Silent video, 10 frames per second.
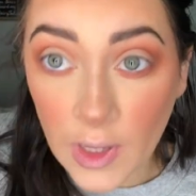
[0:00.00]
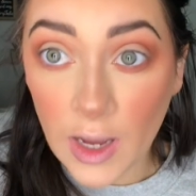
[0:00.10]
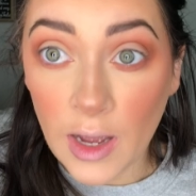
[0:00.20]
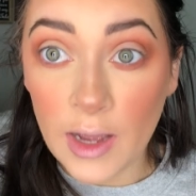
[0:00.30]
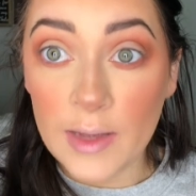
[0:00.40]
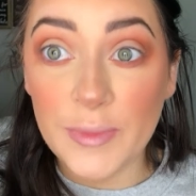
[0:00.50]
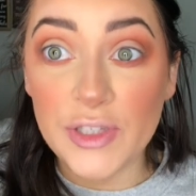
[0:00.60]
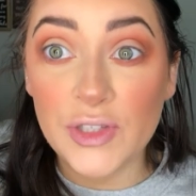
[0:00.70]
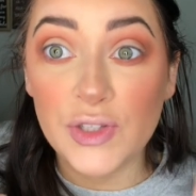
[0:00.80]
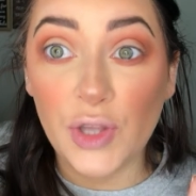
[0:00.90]
I am
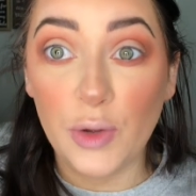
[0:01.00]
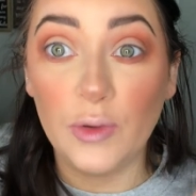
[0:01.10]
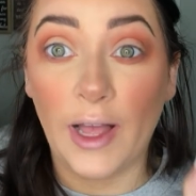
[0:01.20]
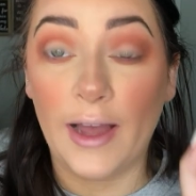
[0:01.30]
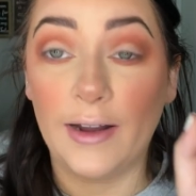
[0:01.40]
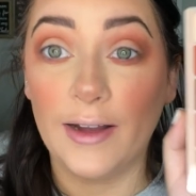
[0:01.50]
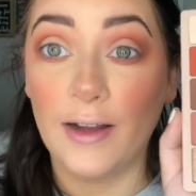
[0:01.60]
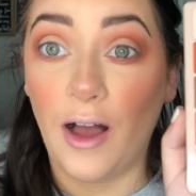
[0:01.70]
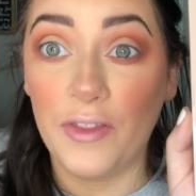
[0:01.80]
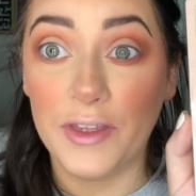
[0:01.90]
so glad I
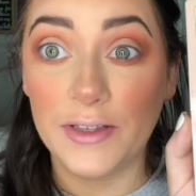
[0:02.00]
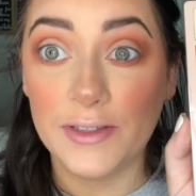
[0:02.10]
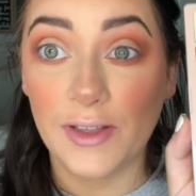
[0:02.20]
got this.